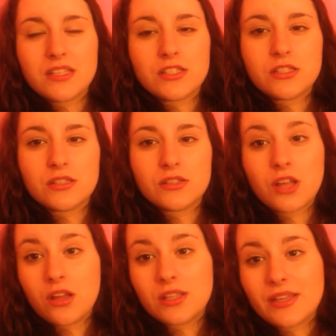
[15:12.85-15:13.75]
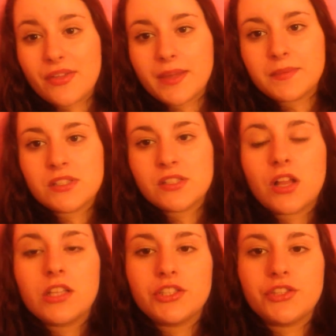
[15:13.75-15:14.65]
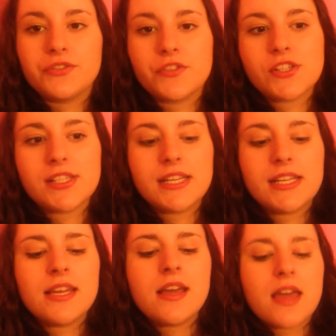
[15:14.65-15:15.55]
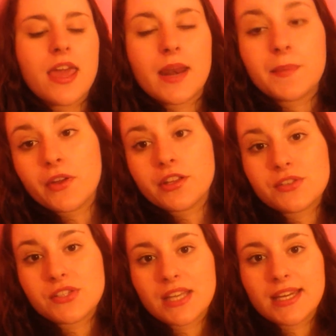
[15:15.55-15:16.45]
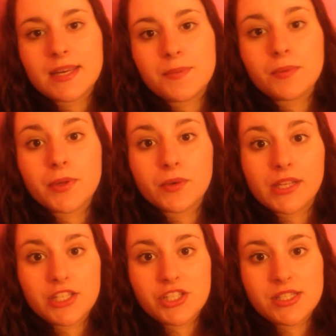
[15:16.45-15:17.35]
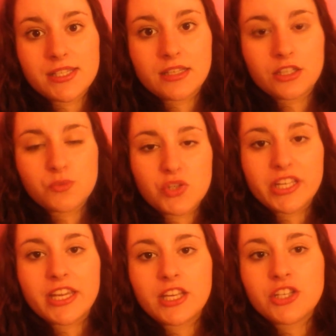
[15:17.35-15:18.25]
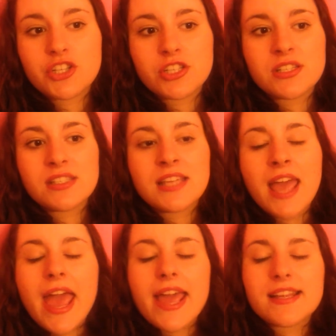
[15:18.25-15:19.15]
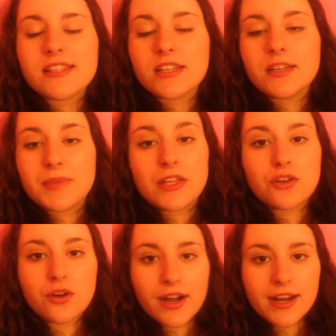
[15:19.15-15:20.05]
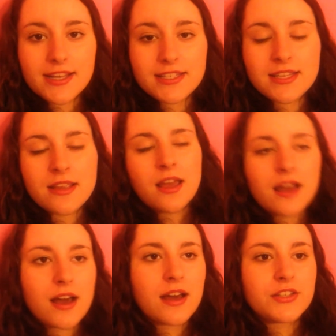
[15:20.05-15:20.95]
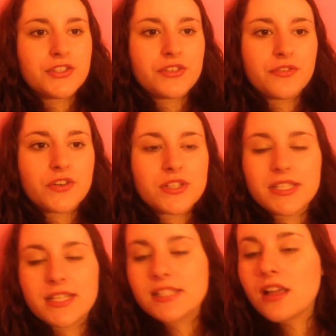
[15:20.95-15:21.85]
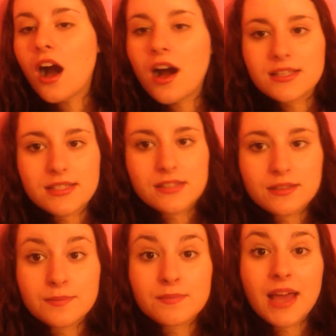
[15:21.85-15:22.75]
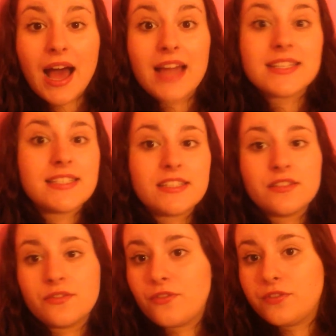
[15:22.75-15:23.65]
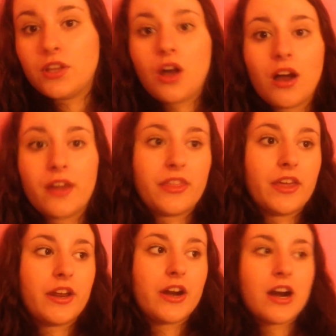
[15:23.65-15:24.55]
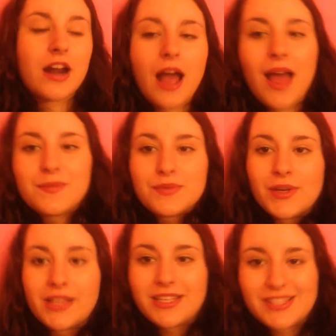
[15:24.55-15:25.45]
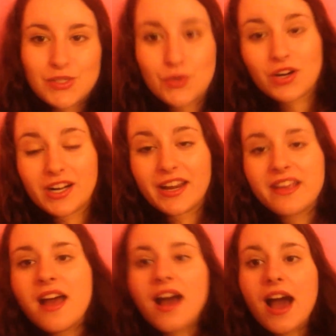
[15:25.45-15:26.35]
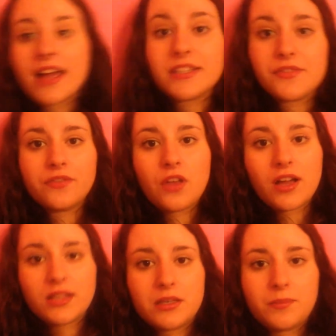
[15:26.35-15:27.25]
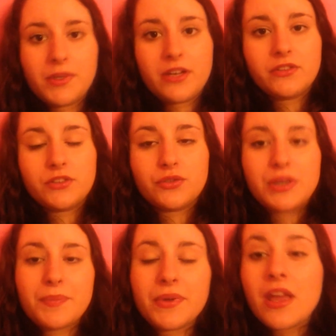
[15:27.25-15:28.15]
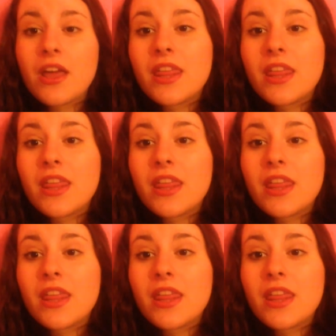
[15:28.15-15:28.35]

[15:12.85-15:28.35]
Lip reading: Southampton Solent University, and I'm going to study public relations and communications, and it's gonna be great. The university is awesome. I didn't vlog there. I'm really sorry. I did vlog a little bit of the trip